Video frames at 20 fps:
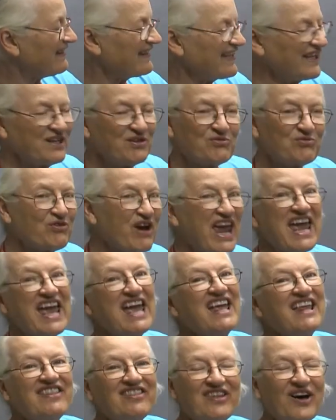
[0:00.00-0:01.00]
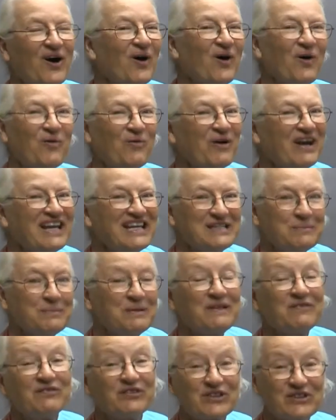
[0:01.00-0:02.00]
then ran the whole way to
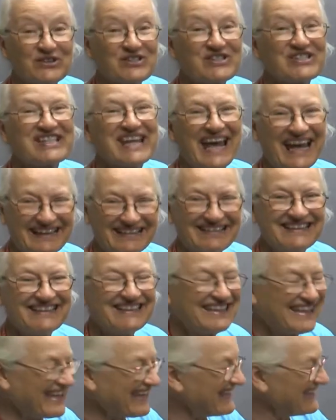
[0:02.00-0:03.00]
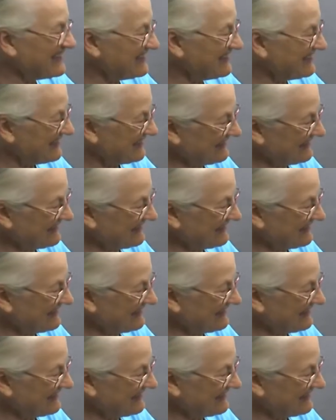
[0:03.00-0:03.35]
be first at the gate.